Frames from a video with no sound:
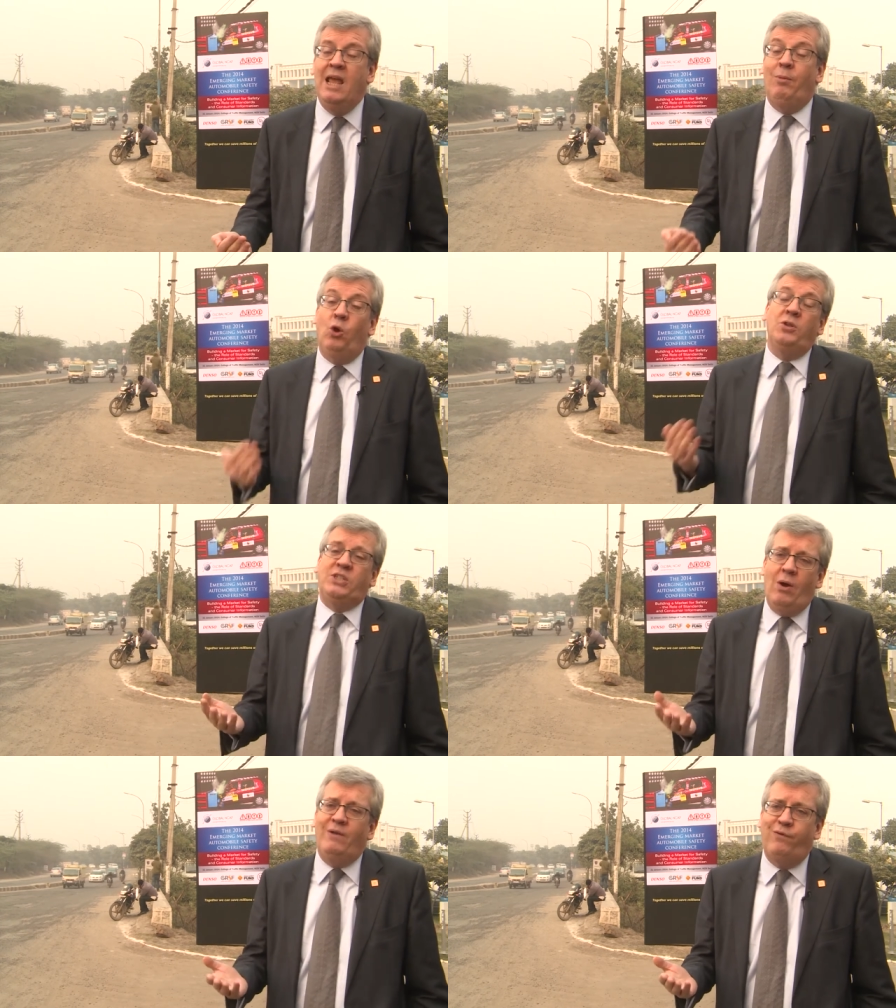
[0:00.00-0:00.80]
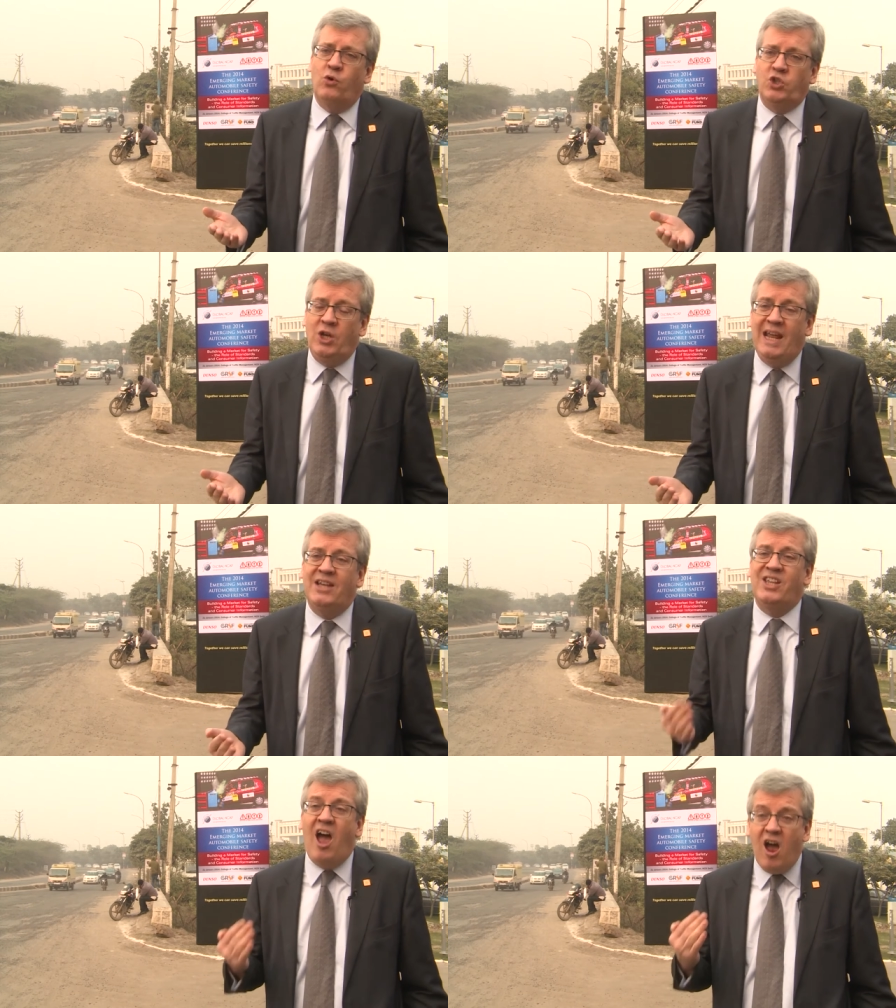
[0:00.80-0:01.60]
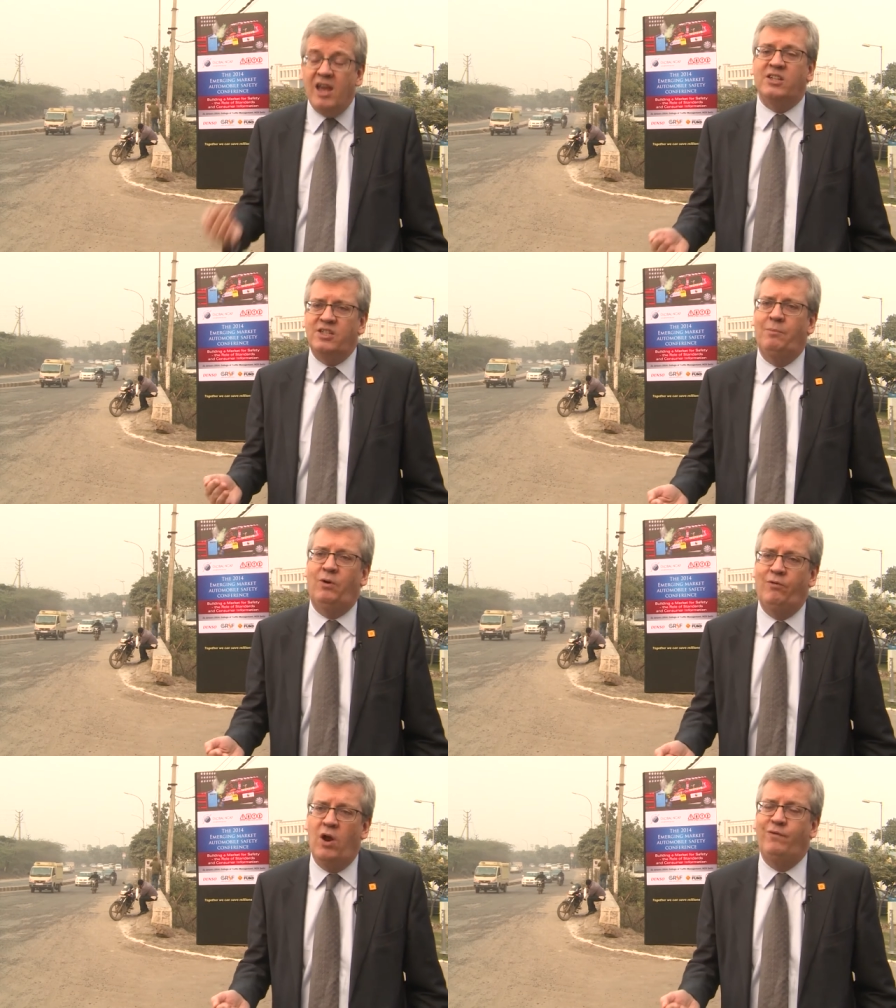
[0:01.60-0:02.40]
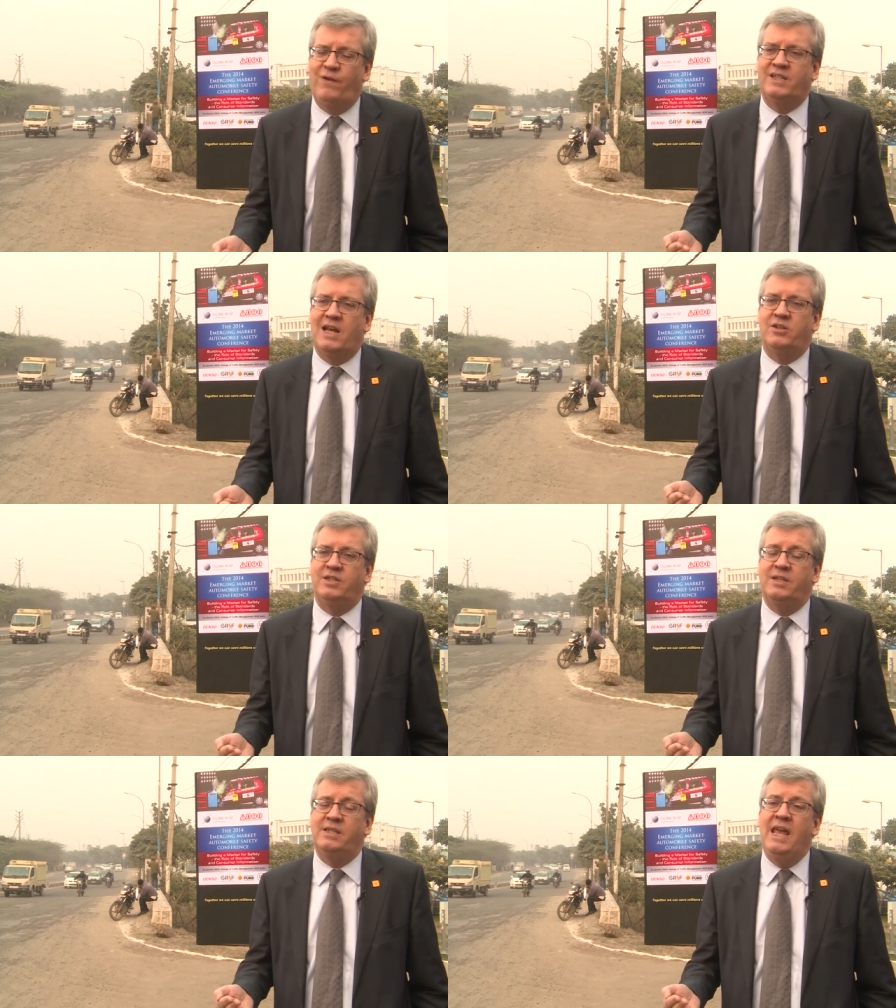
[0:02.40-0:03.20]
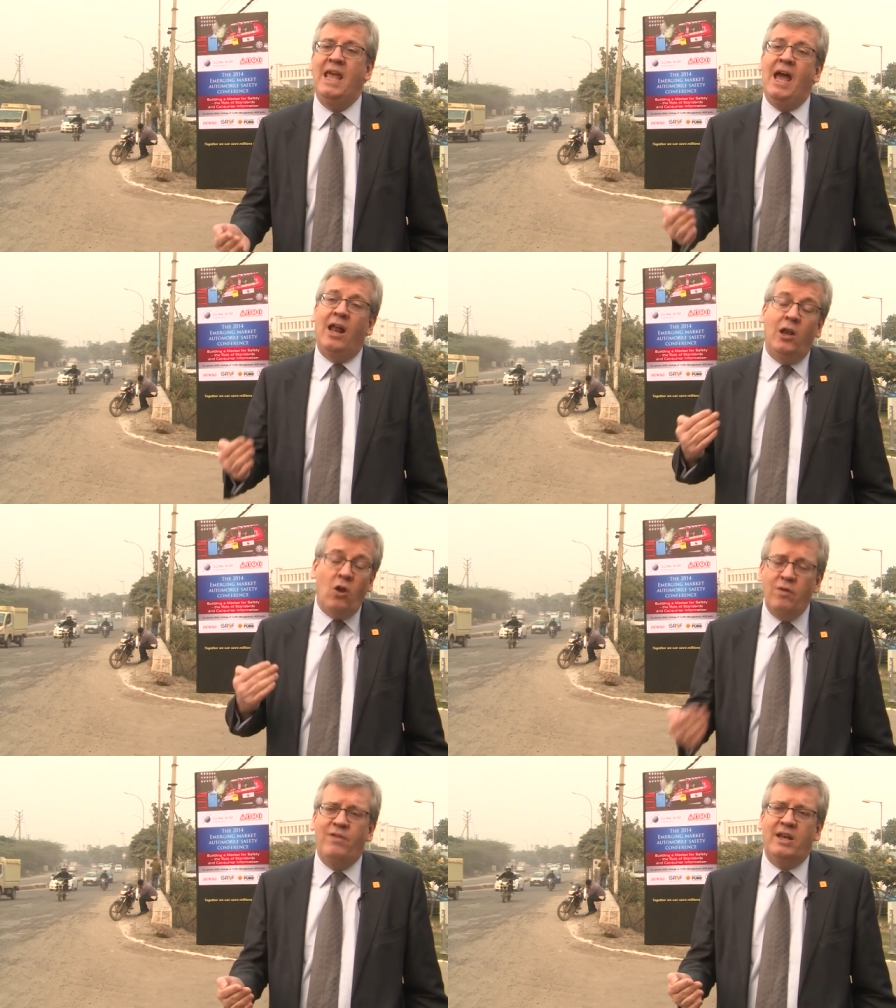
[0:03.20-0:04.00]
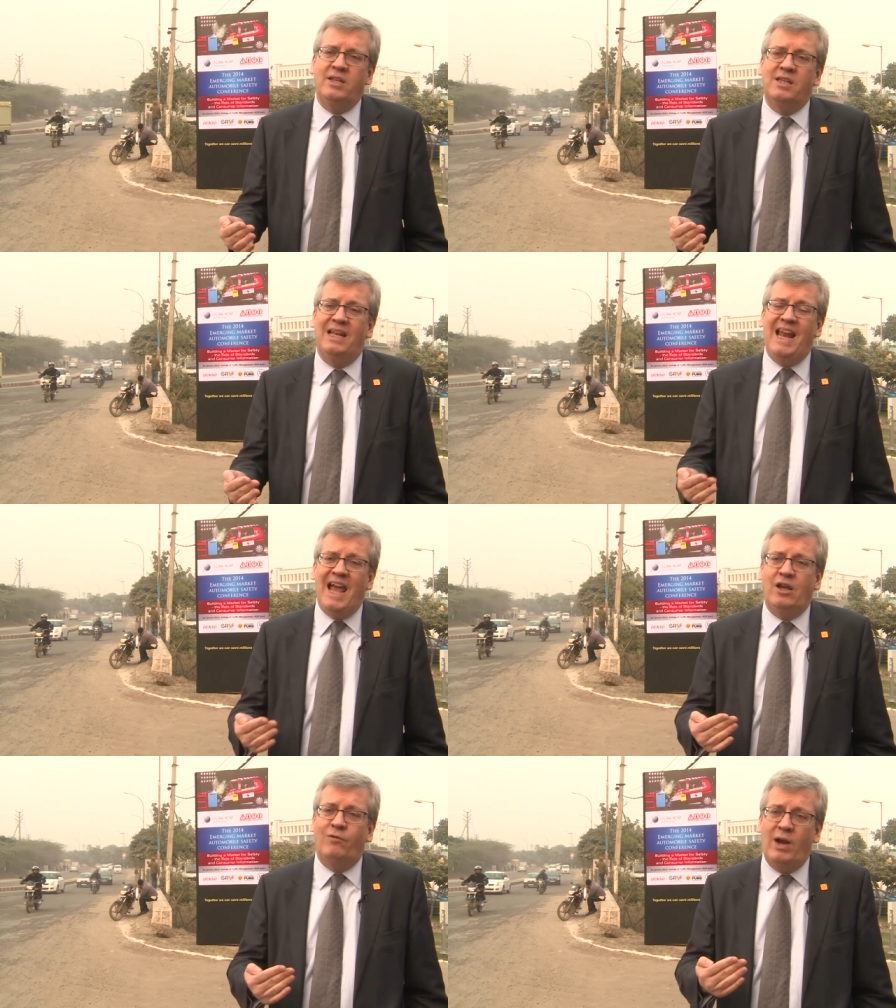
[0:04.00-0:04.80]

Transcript: but also, unfortunately, has the highest number of road fatalities. And a lot of that is a lack of